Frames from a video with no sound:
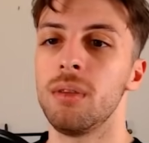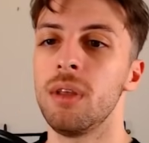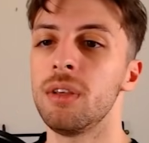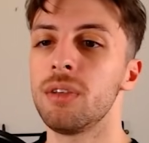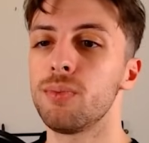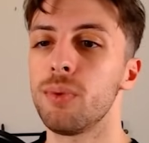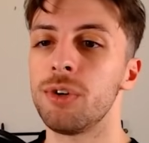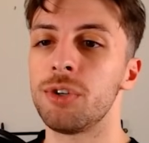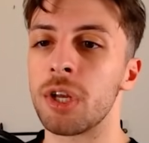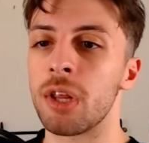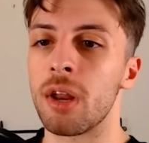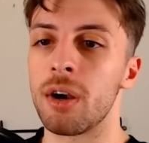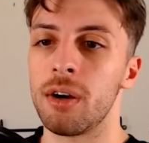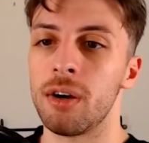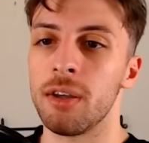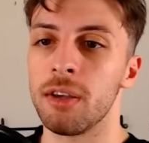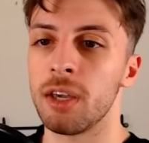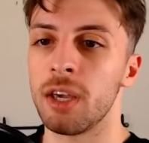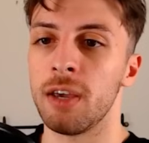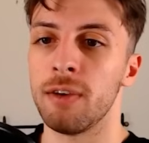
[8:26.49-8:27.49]
This will
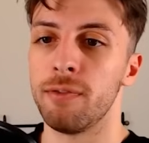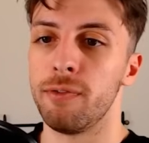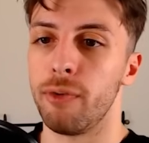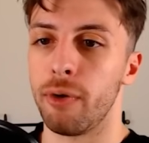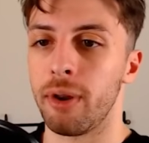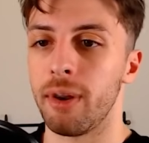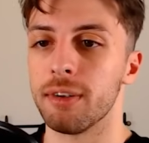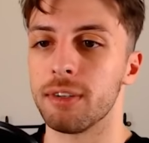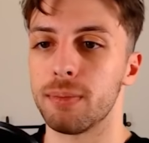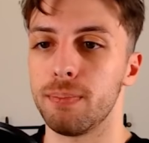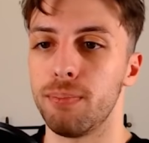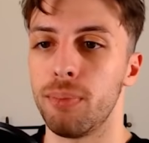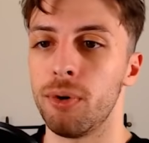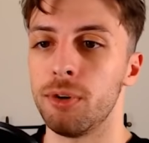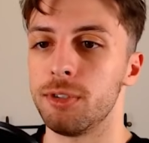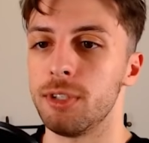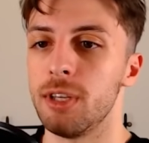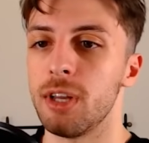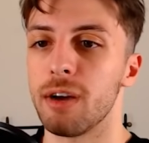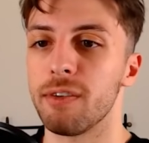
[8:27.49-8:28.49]
generally give Furina's
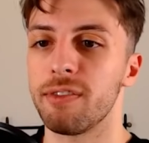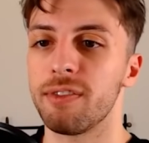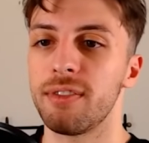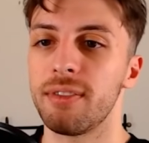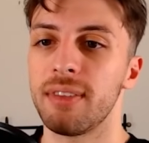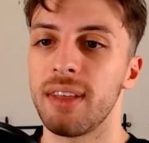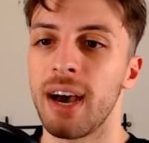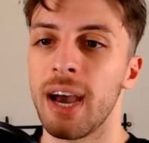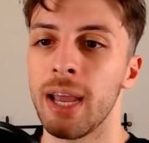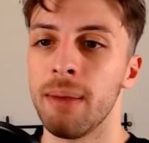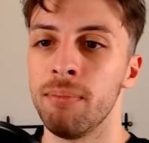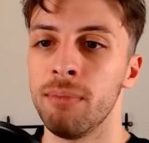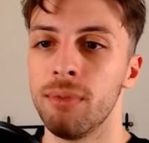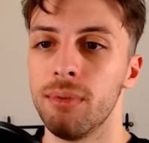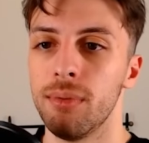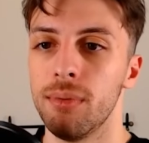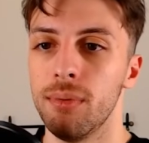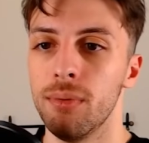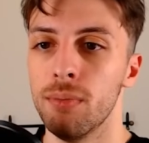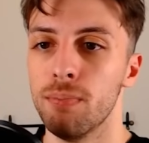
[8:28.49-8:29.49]
burst enough time
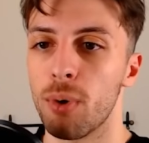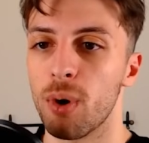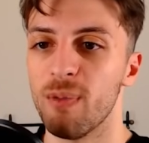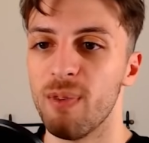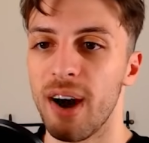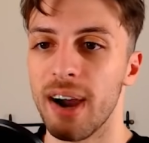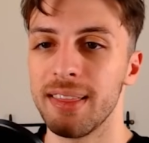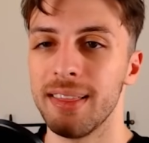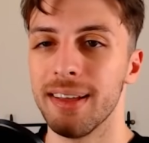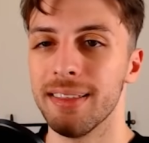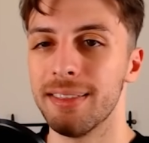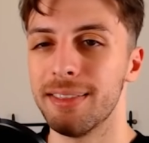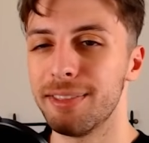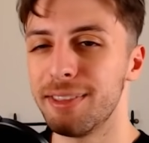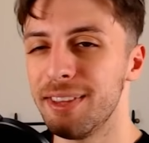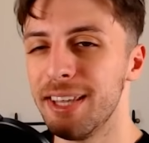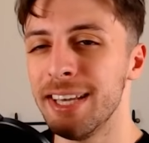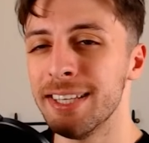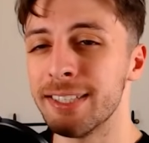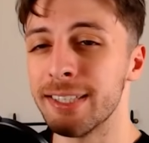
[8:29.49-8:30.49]
to provide a
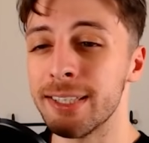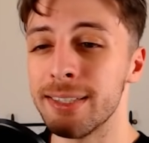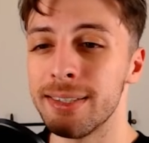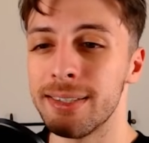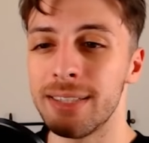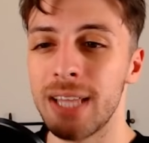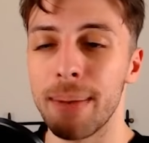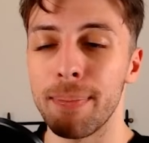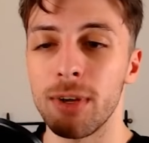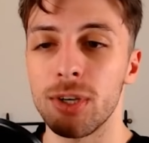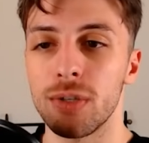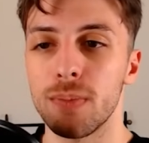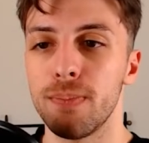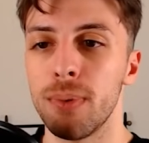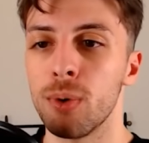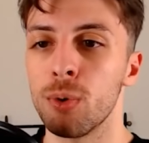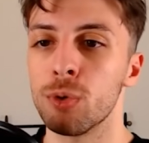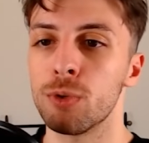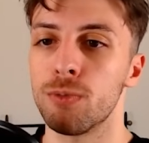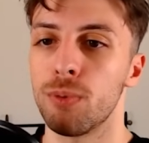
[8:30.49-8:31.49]
decent damage
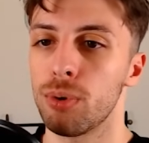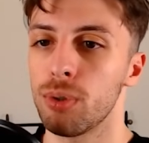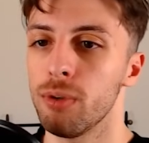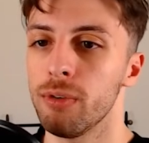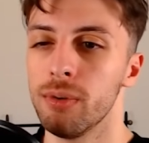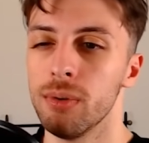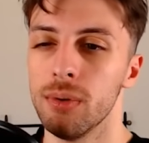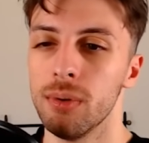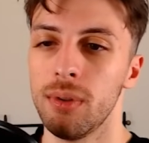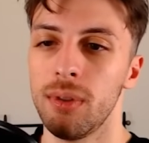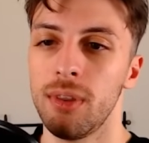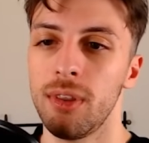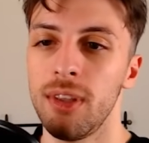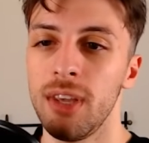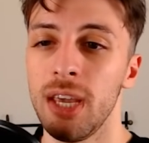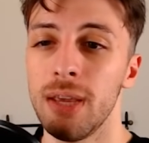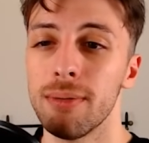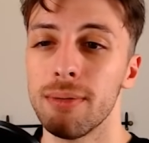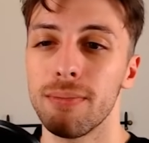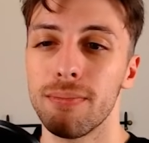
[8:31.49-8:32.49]
bonus for the whole
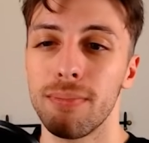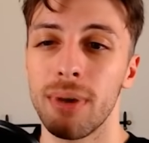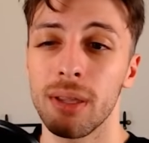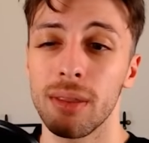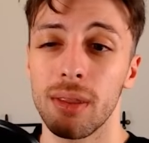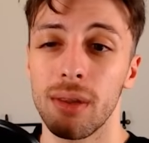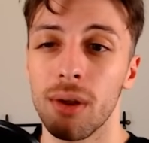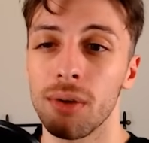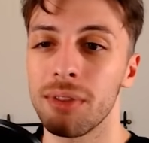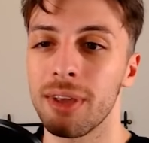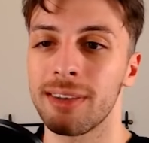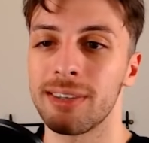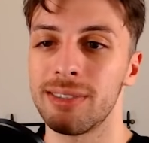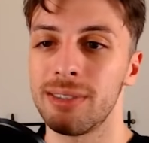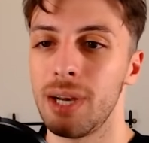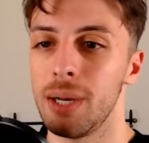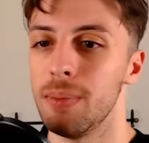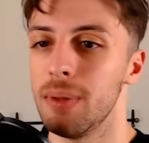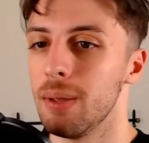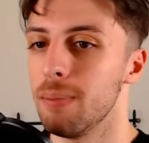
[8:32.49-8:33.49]
team, but not
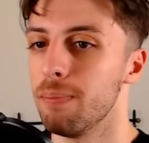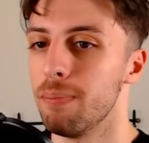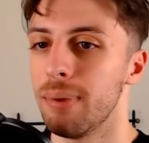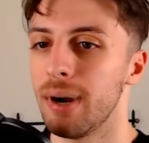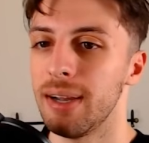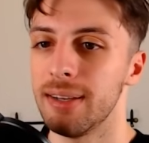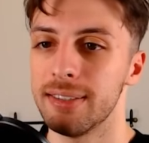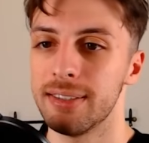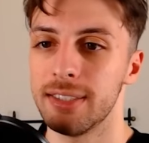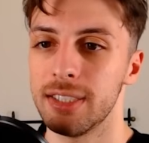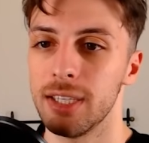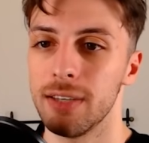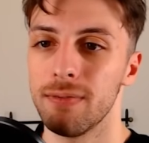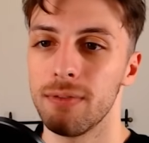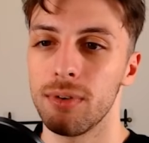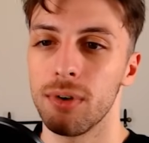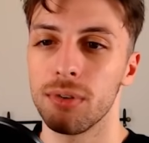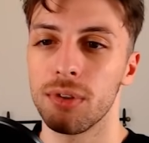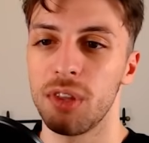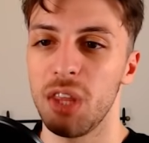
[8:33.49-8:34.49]
extremely
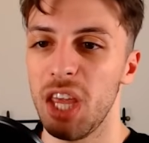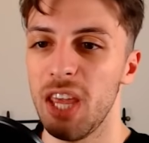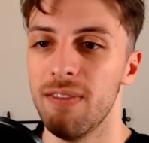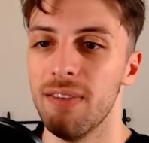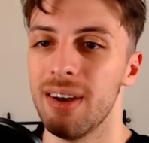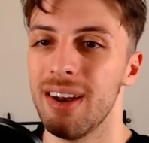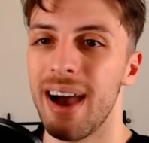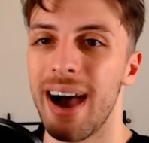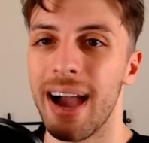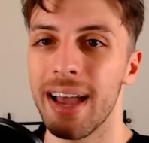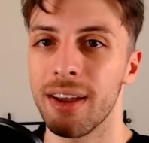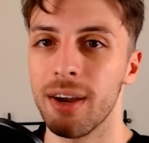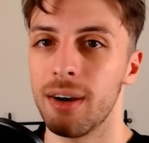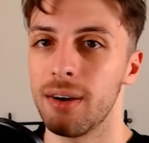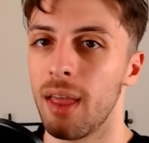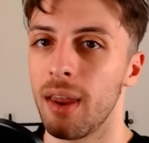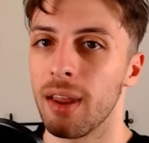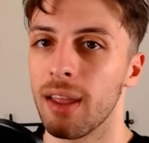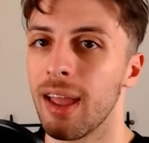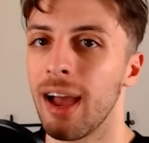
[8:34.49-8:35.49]
impressive, not even higher
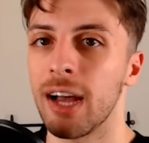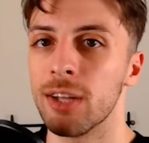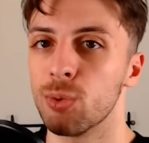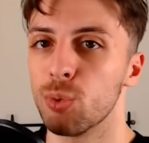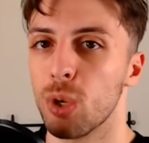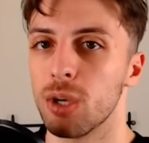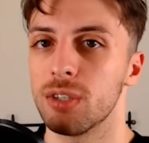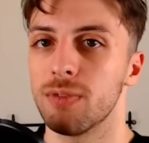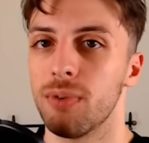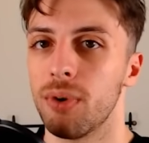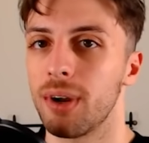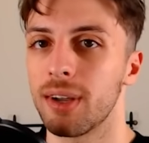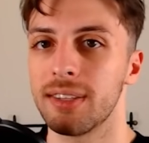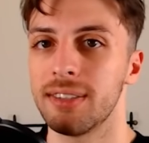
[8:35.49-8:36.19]
than Kazuha's for